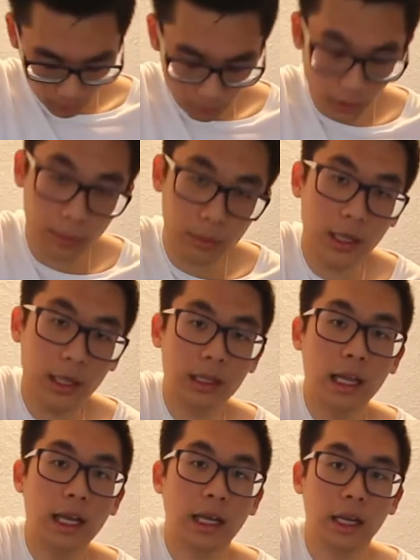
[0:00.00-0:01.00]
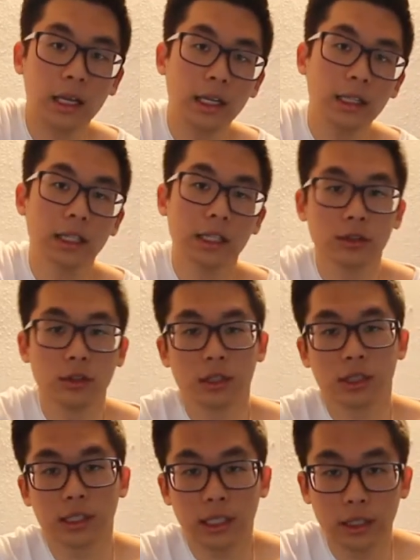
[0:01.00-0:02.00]
by applying lacquer, it does not
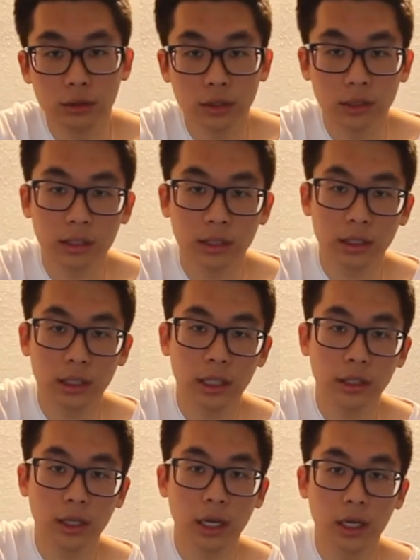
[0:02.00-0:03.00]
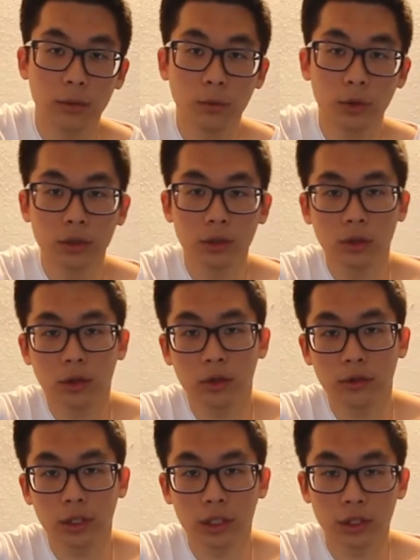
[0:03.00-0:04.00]
seal the entire wood
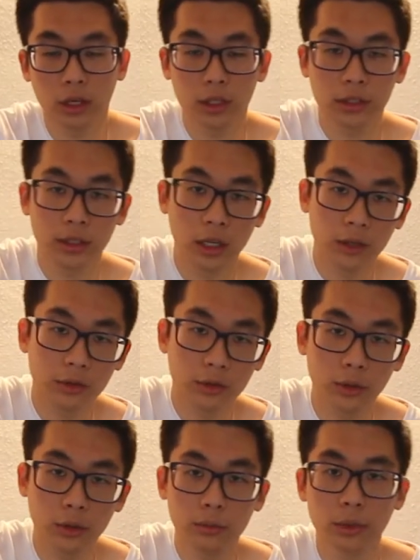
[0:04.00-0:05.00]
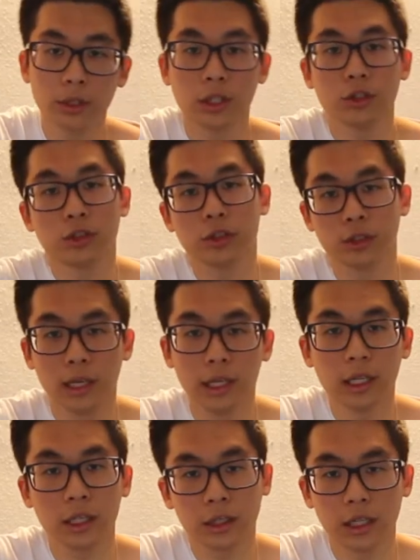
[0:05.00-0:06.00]
of the guitar itself. So musicians
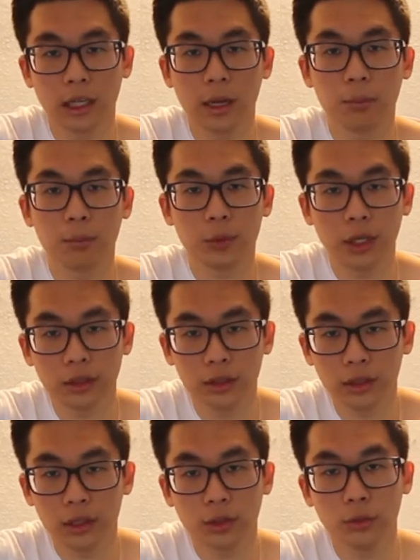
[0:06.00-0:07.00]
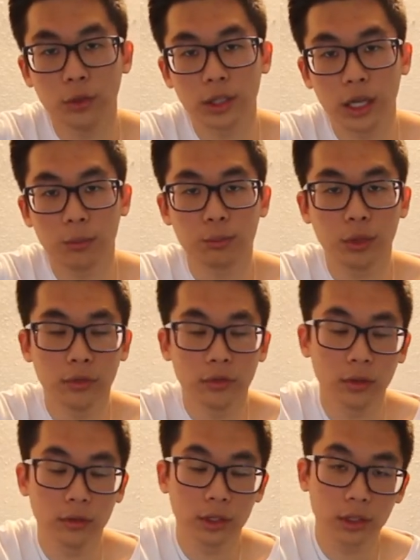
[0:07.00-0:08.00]
say the wood can breathe
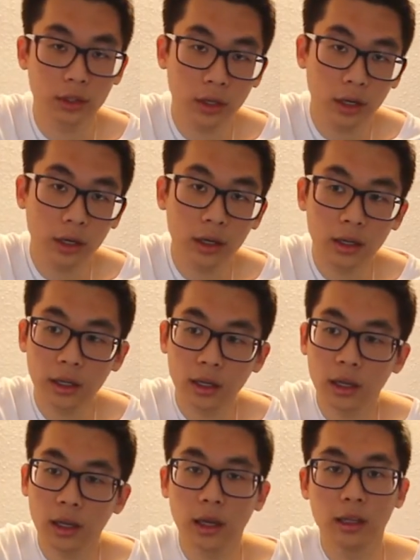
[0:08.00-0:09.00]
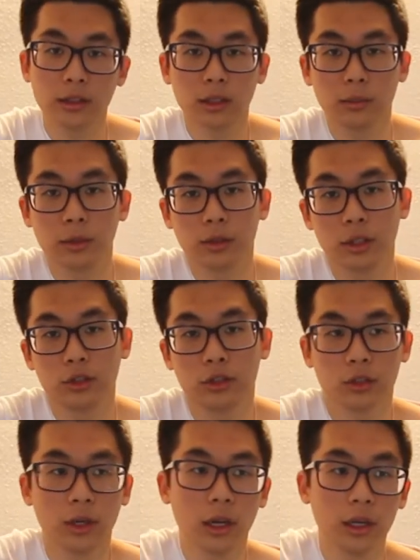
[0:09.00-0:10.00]
out the guitar. And some
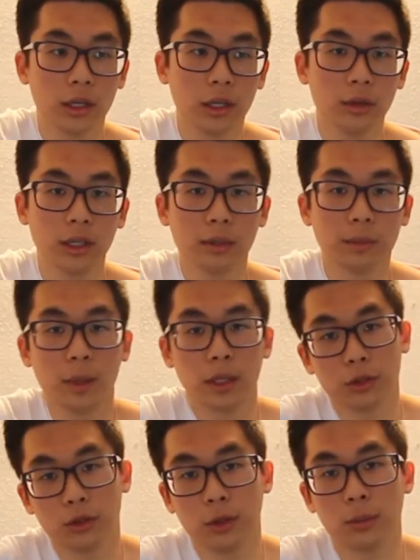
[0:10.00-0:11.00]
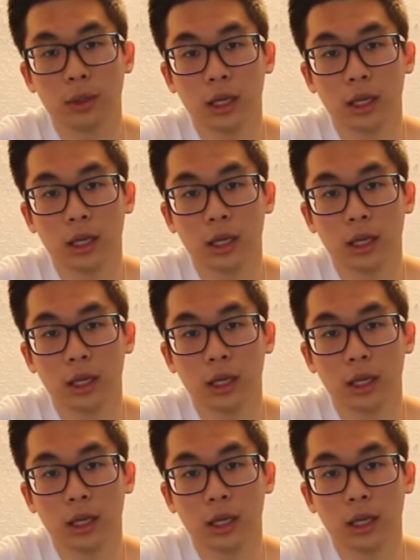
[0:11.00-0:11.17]
musicians argue it's better to